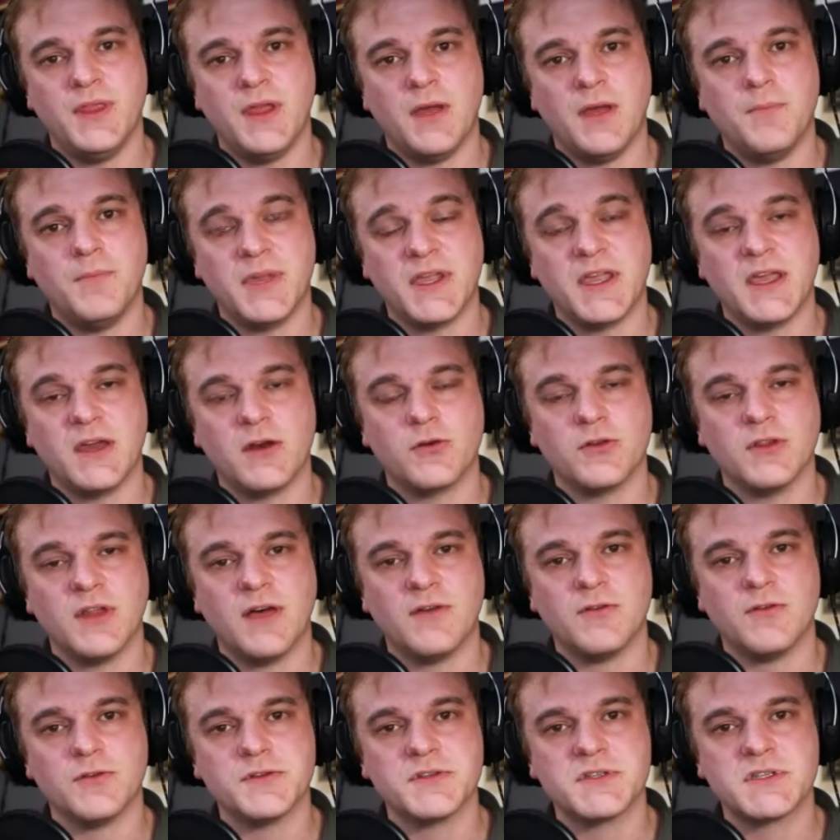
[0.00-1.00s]
beginner
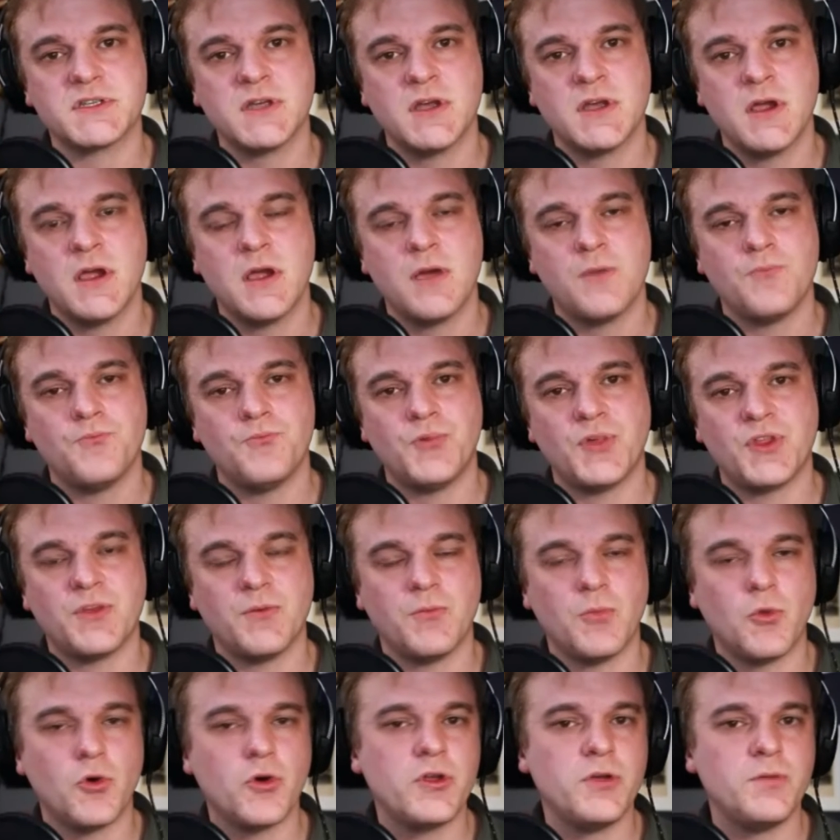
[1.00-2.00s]
levels, but the
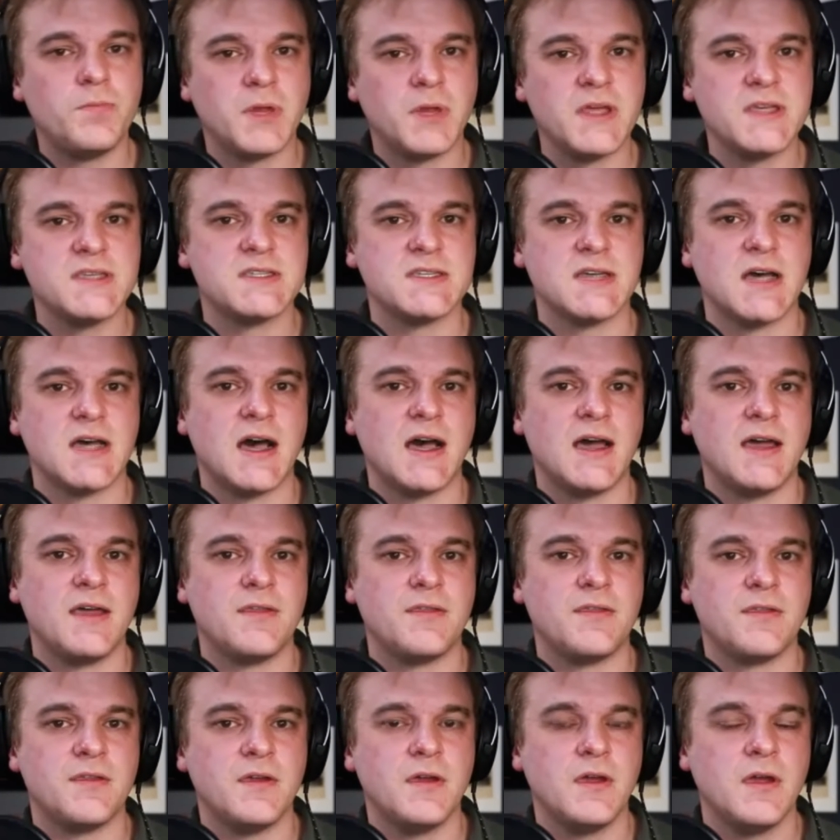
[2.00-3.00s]
more you play
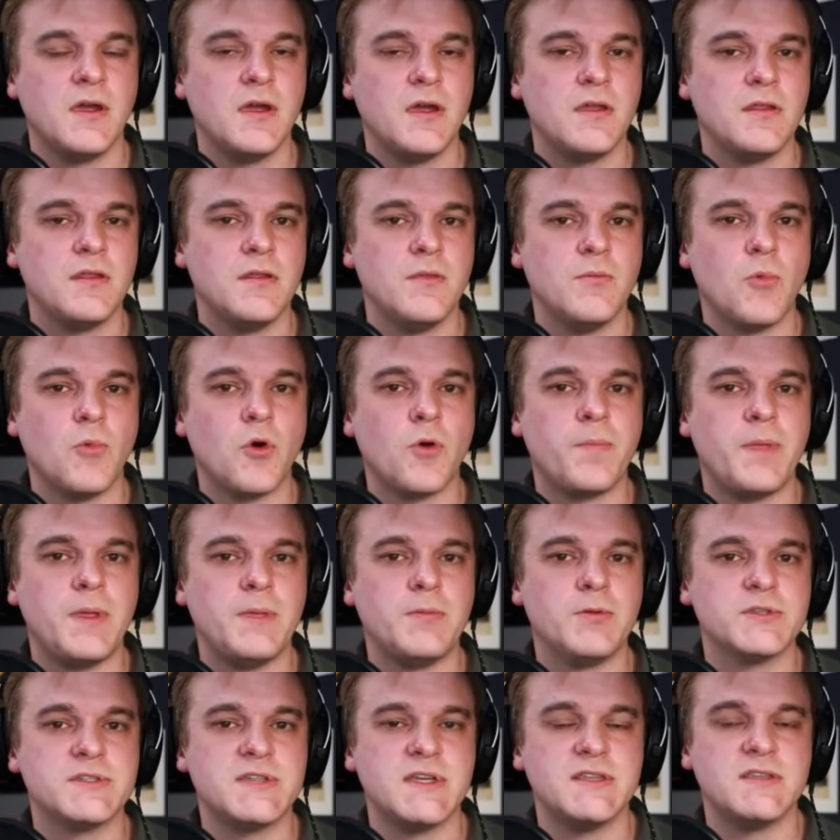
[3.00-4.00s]
Scythe, the more
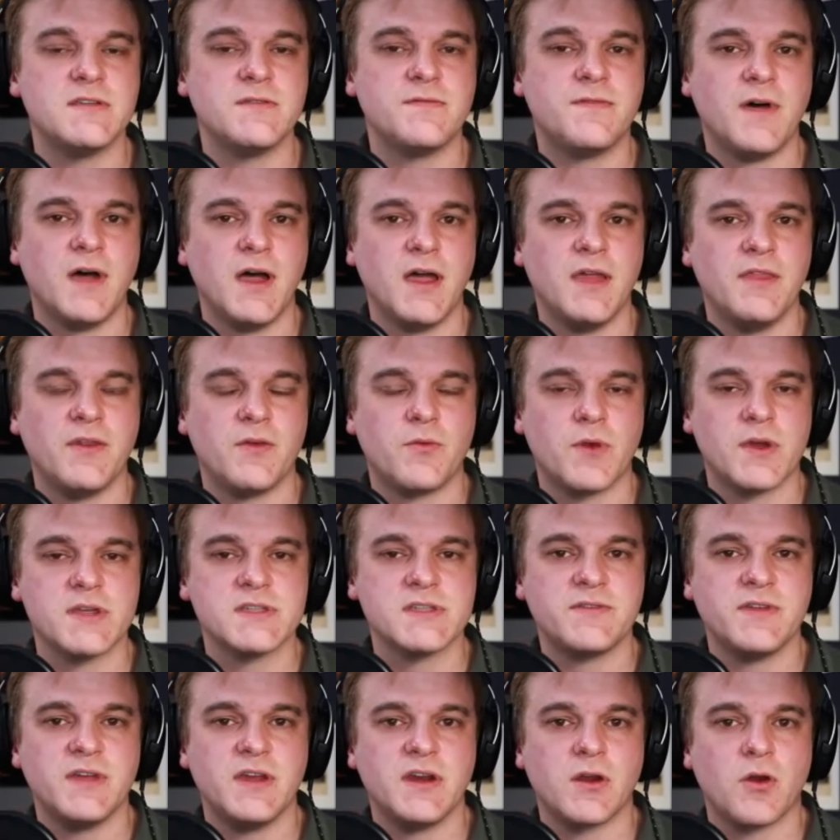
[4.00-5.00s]
people tend to find that
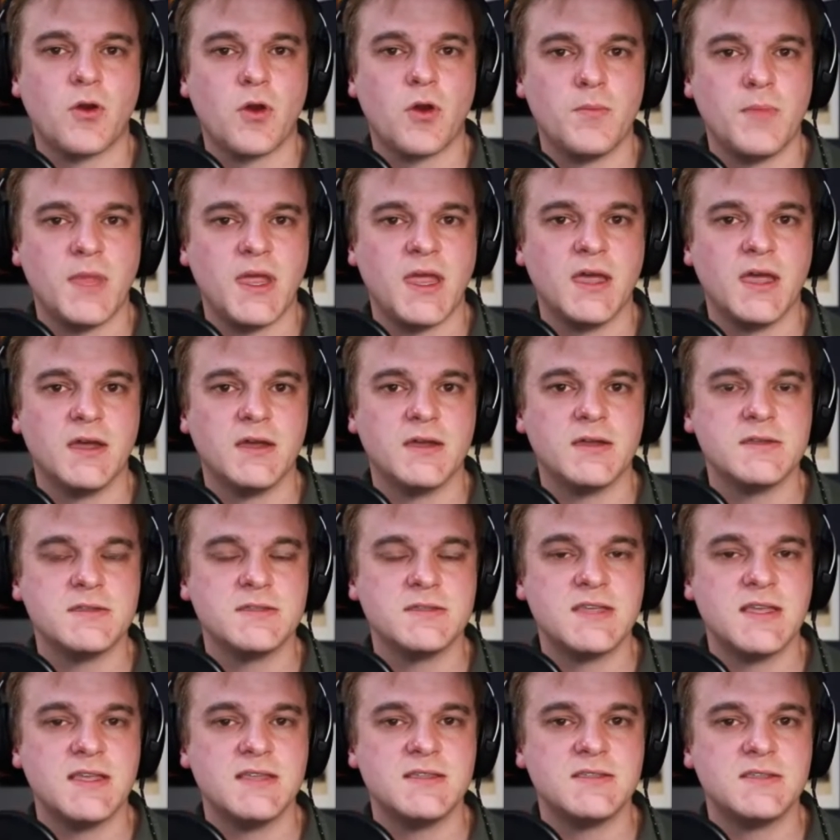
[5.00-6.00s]
Rusviet and Crimea
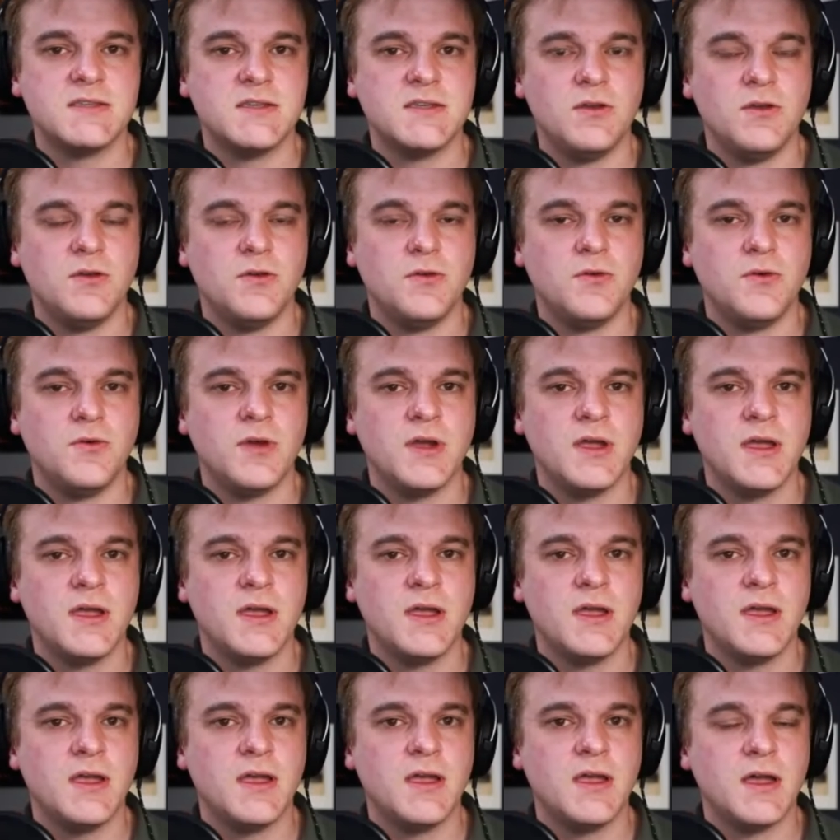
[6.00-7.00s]
tend to
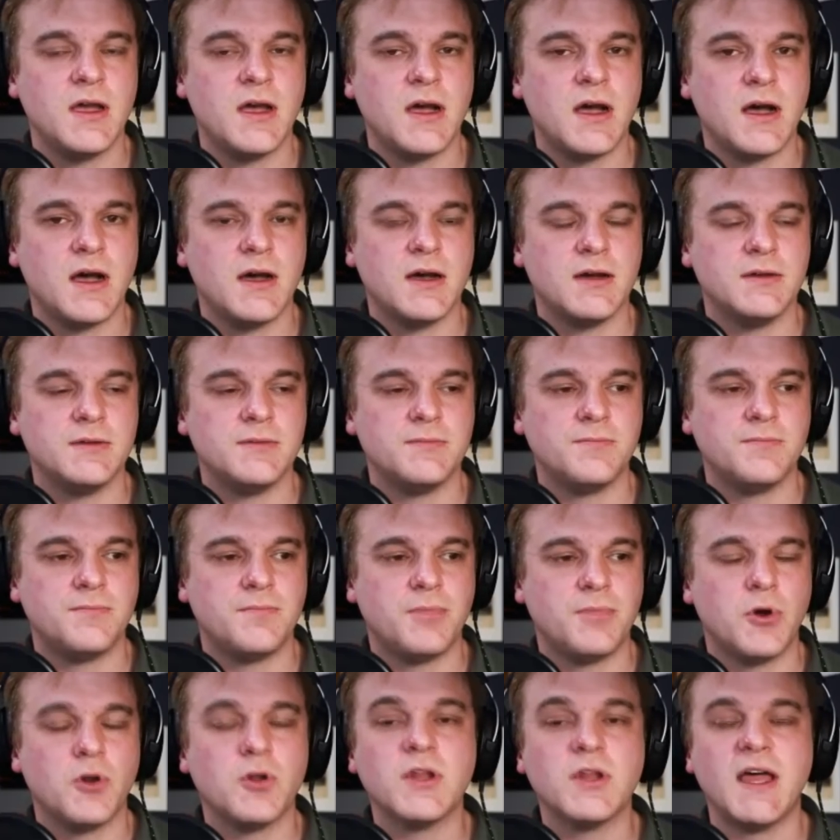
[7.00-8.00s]
uh,
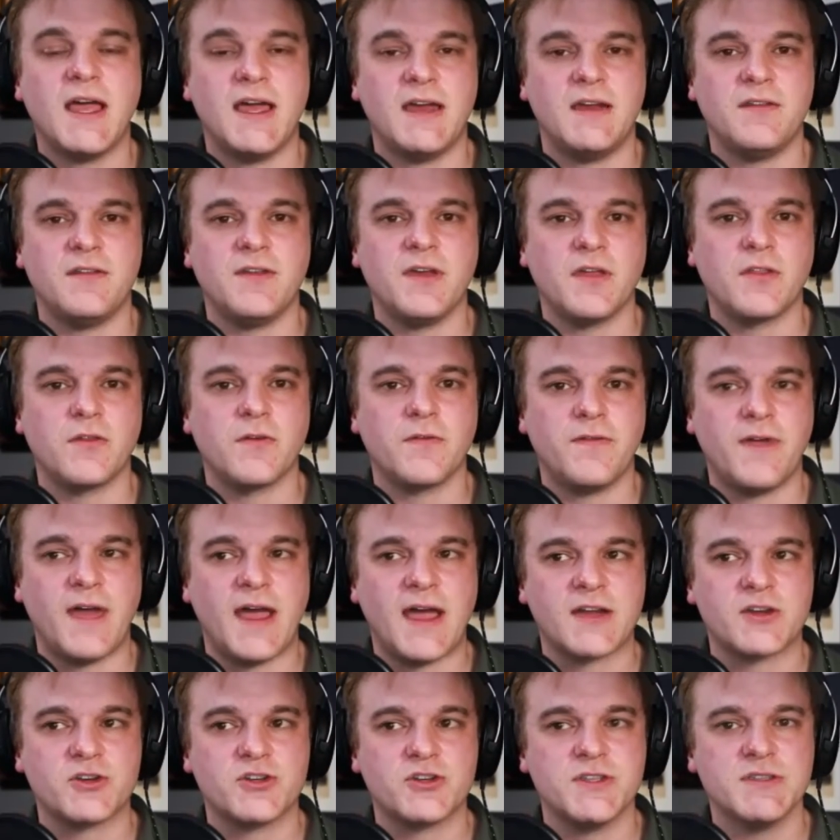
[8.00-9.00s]
pull ahead of the other
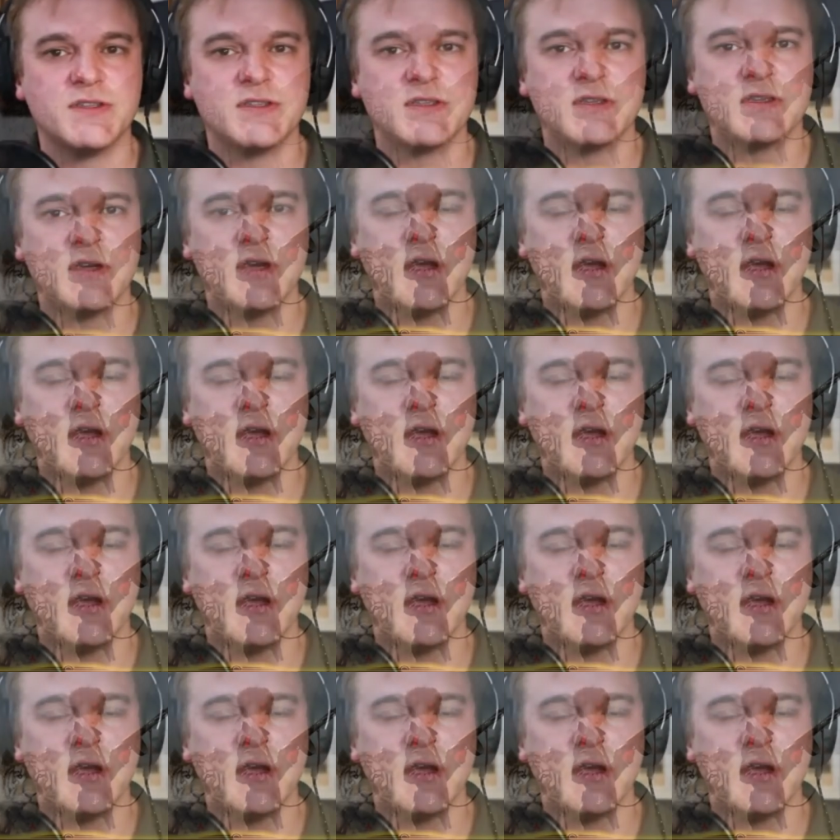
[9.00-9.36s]
factions.